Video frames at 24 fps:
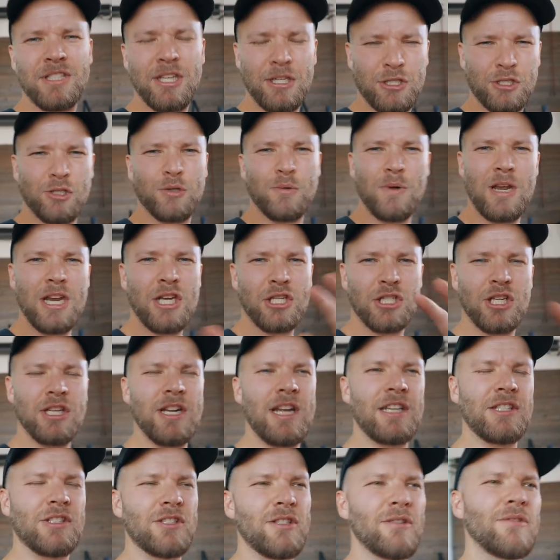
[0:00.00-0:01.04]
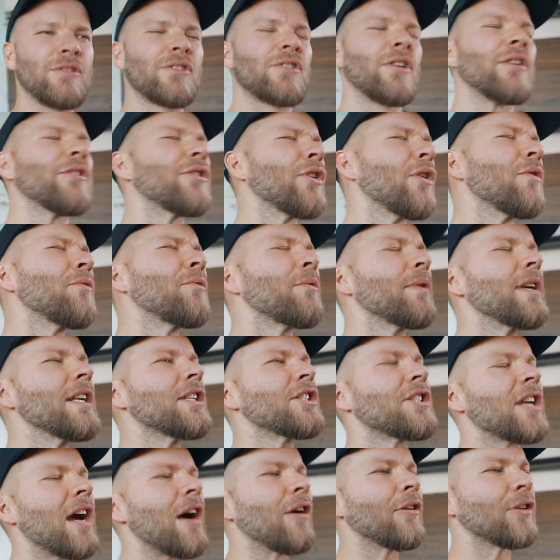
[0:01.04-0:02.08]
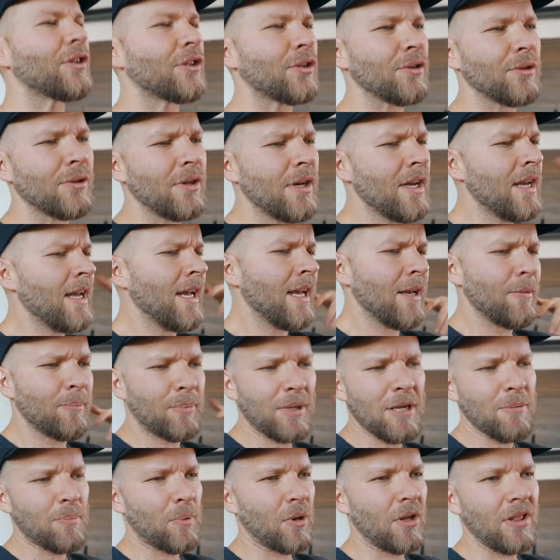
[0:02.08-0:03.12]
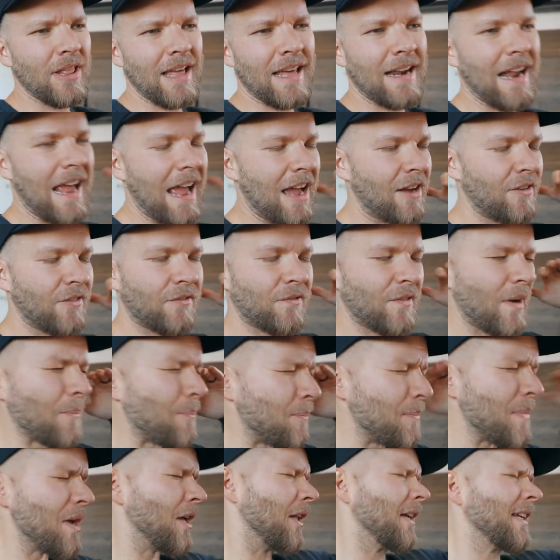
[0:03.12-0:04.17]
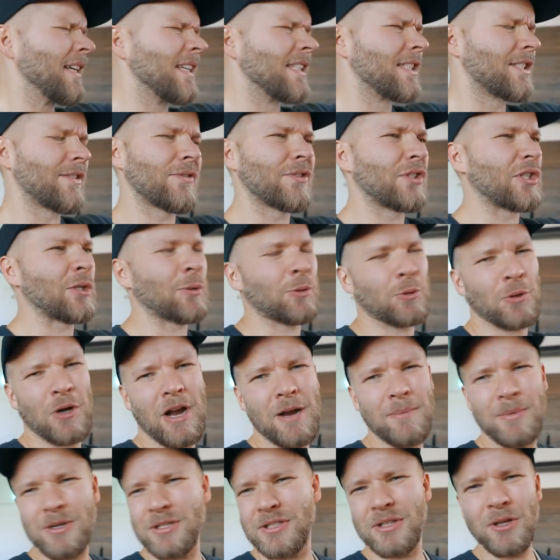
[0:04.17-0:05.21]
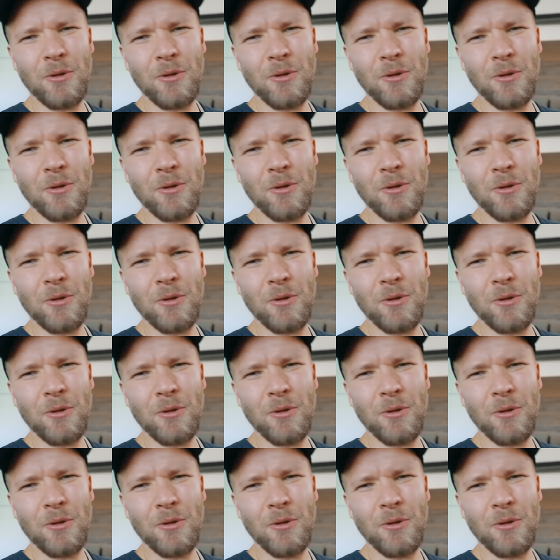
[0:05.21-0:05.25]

situation as you. So don't reach out to people that have millions of subscribers.